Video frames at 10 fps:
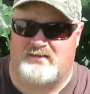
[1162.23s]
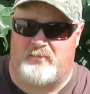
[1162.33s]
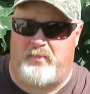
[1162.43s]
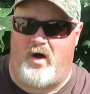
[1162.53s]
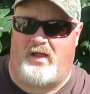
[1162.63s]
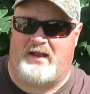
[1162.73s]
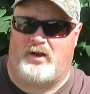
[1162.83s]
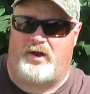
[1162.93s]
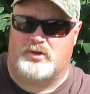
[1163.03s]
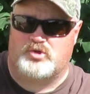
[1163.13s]
the ball had
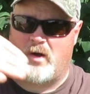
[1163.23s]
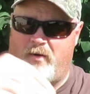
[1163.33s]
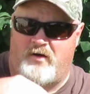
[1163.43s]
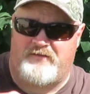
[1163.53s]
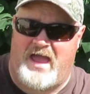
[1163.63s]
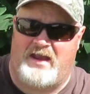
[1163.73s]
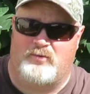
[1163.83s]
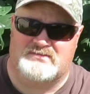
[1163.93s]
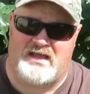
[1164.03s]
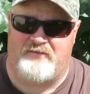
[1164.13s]
a lot of drop off, and
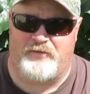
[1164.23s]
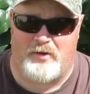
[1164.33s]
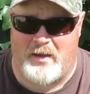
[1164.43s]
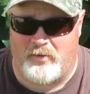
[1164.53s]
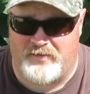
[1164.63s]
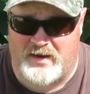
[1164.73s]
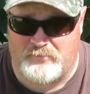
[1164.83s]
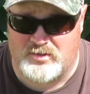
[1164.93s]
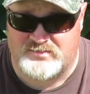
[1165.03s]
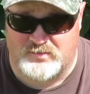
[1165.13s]
it was a heavier ammo than
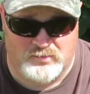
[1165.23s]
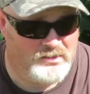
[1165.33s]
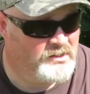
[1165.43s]
I'm used to.